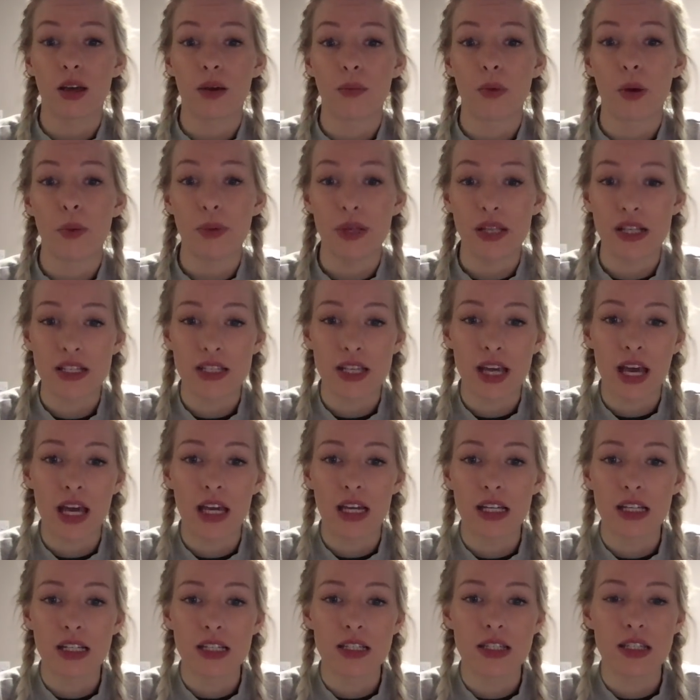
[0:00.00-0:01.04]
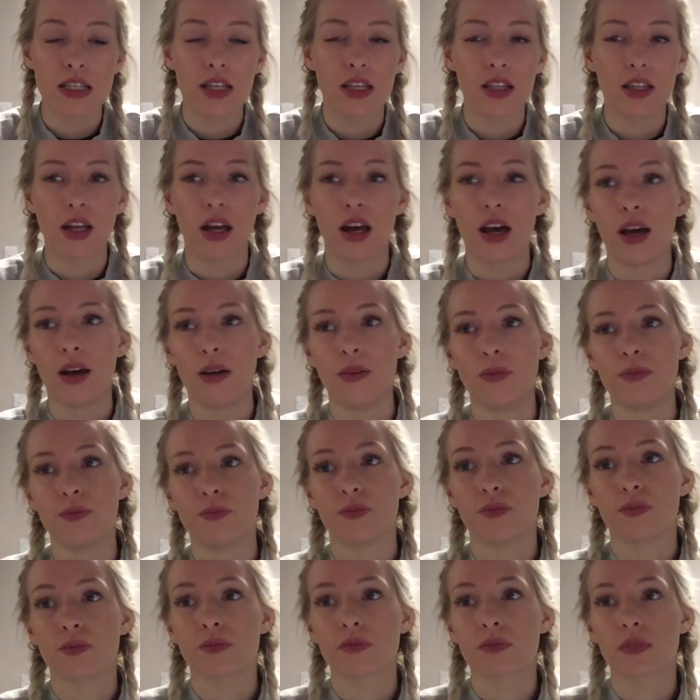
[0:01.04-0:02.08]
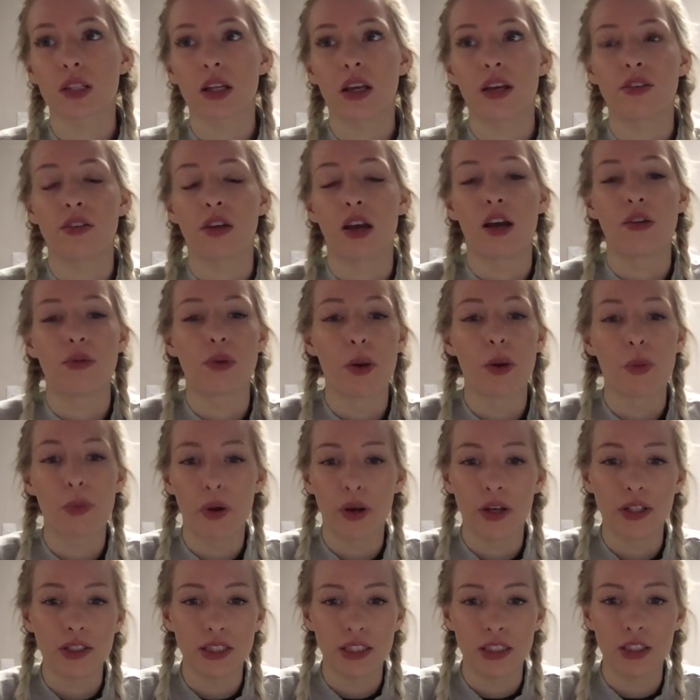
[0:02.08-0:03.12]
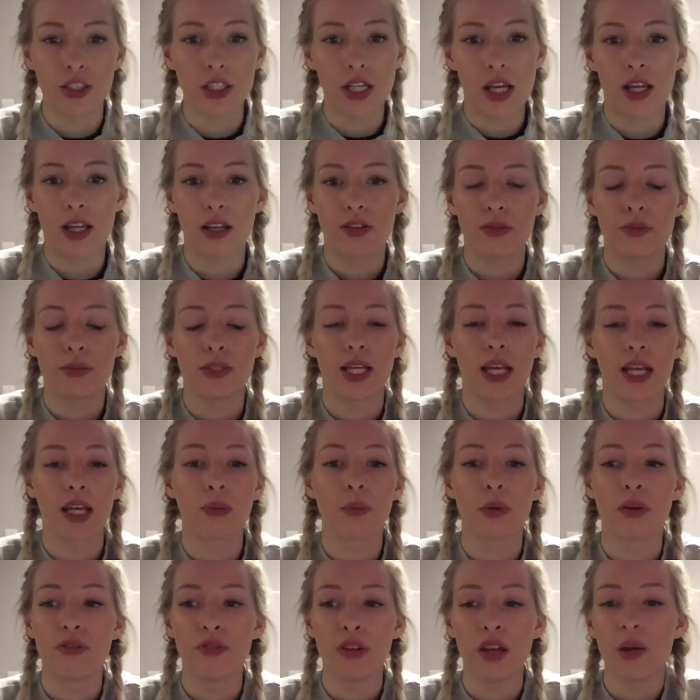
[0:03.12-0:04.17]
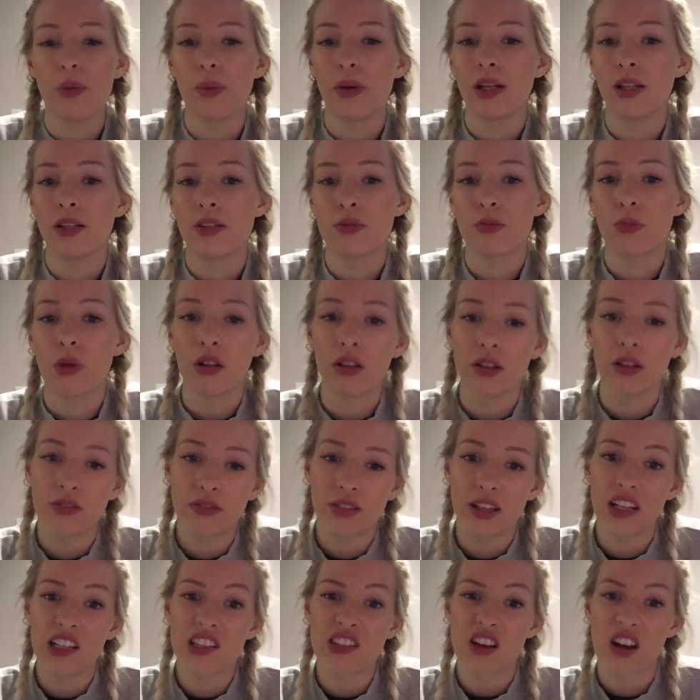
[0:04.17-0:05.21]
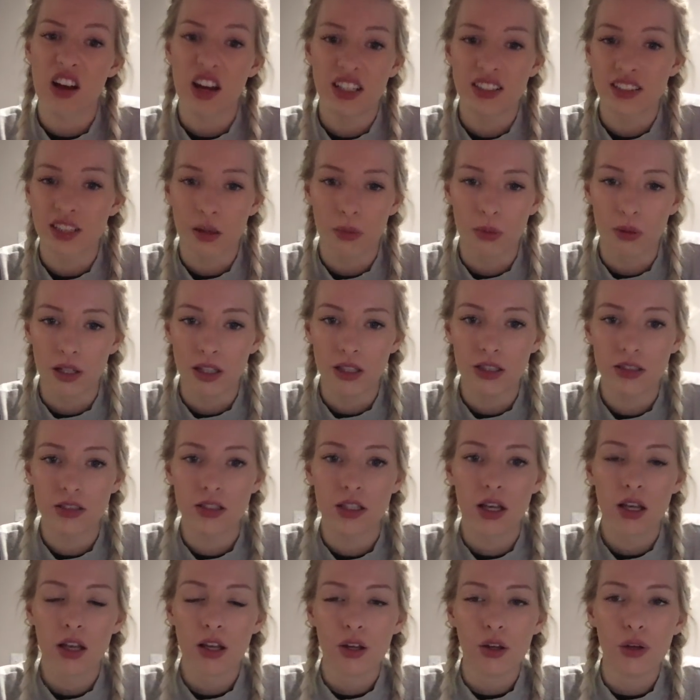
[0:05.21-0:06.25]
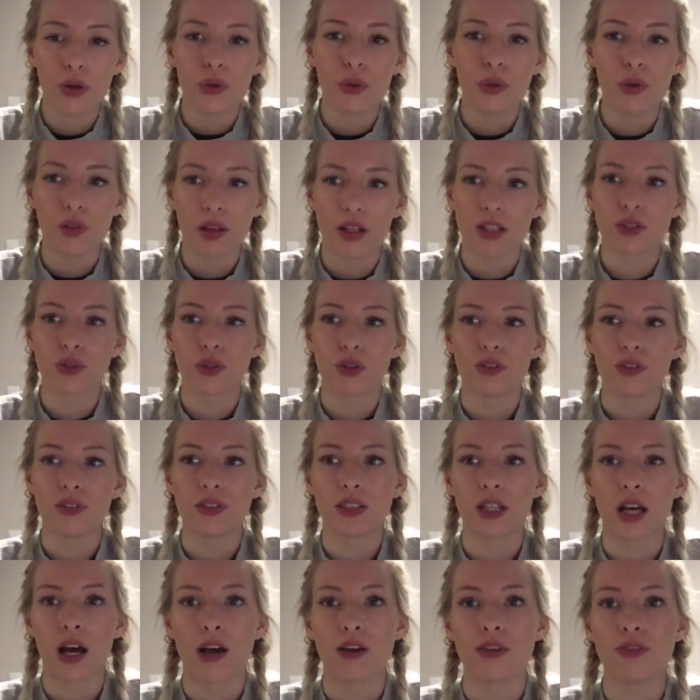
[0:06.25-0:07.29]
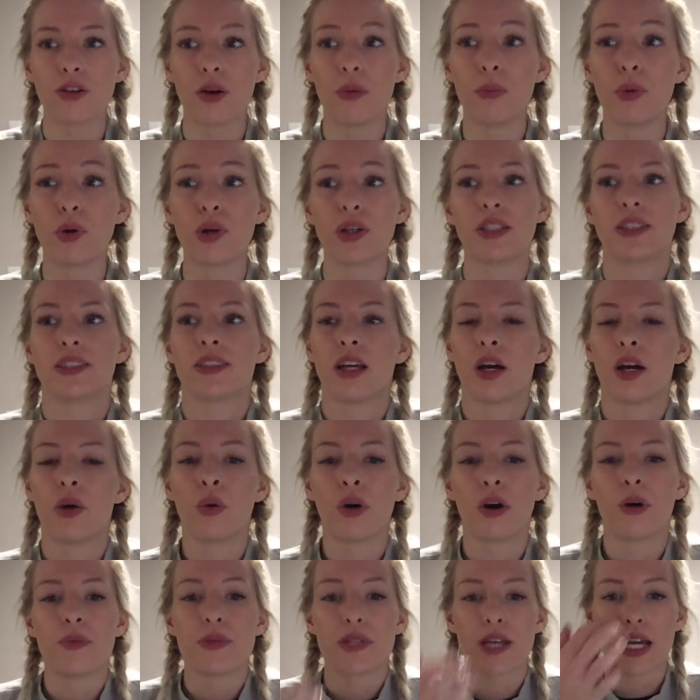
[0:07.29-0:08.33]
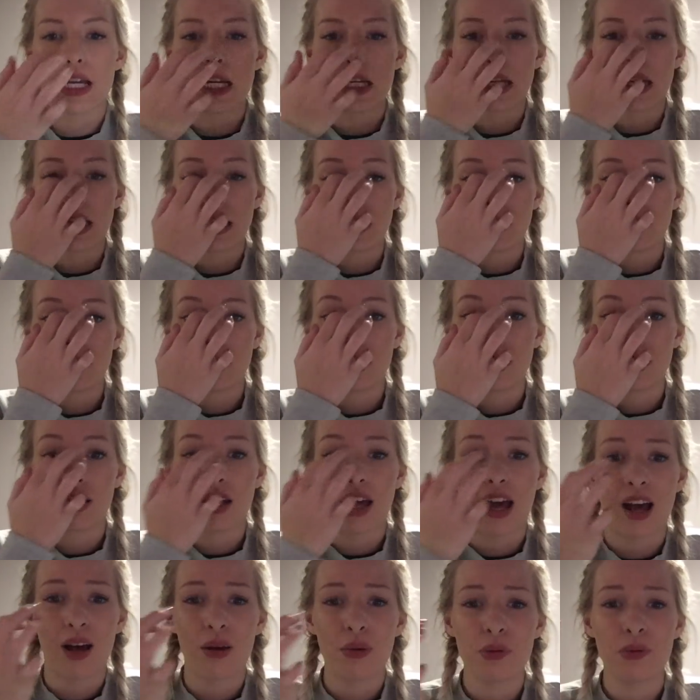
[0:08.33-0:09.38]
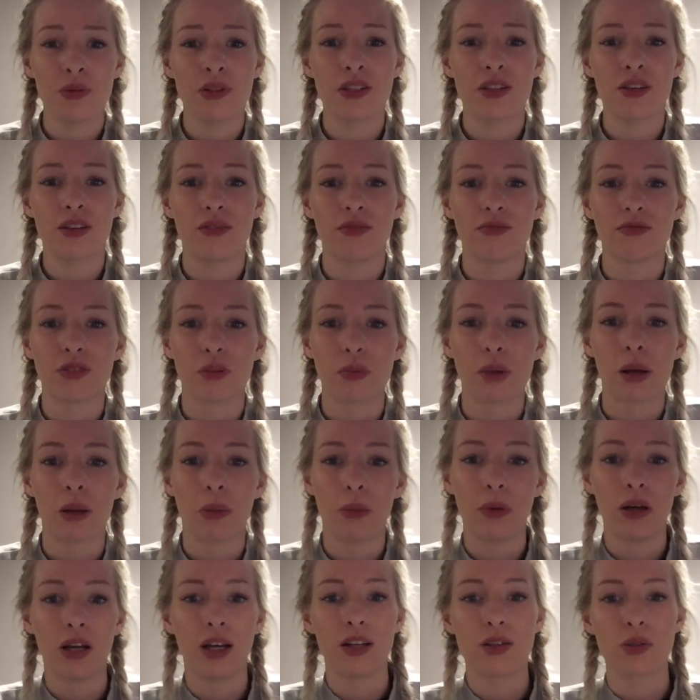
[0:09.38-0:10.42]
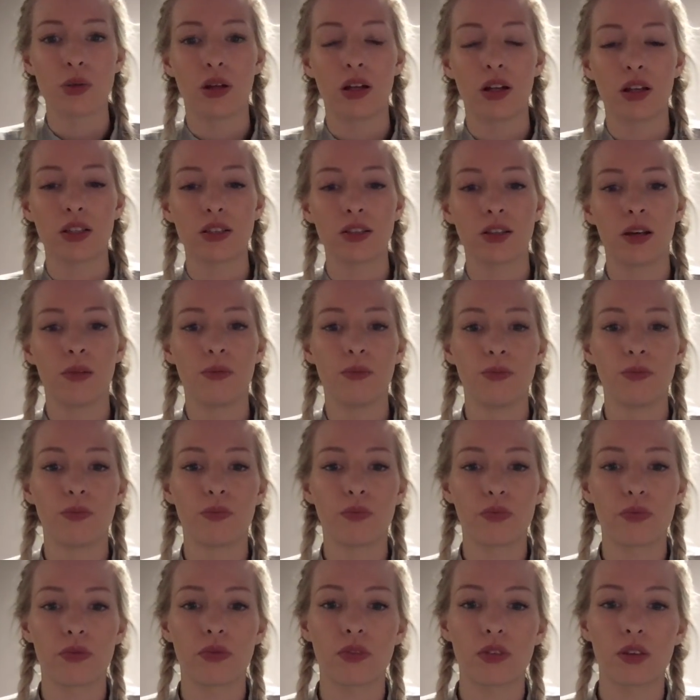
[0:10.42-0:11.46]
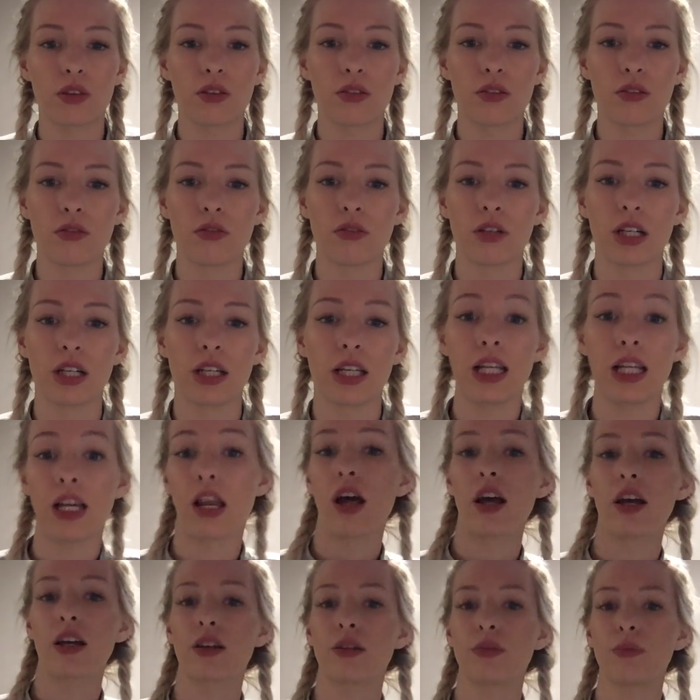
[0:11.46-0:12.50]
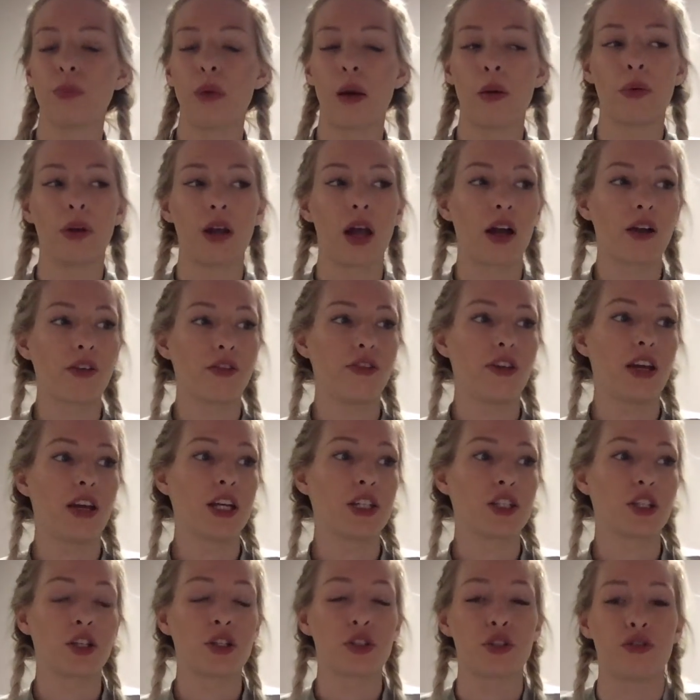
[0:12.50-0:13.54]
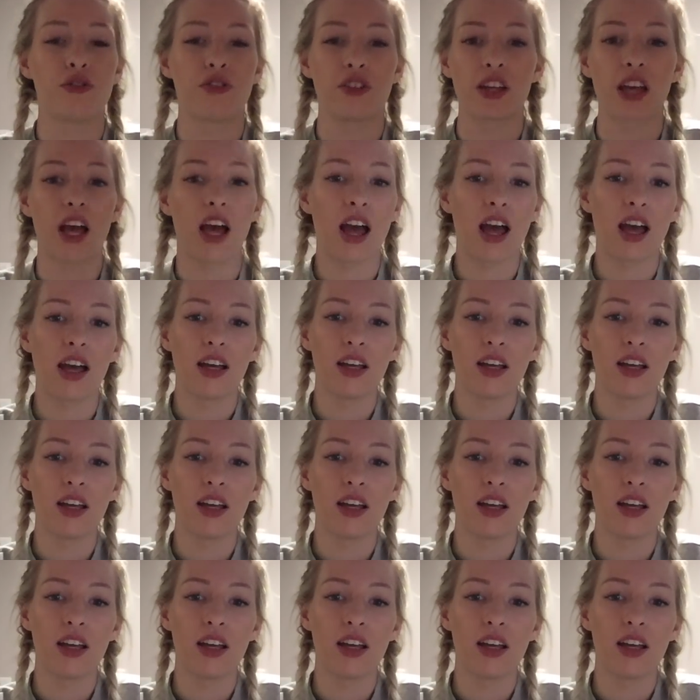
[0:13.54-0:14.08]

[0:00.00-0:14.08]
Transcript: BCAAs, if I have my protein shake, if I'm taking my vitamins, multivits, iron tablets, all that sort of stuff. I monitor what I'm taking, and it helps me to remember as well, because I'm really like memory like a fish. I just forget.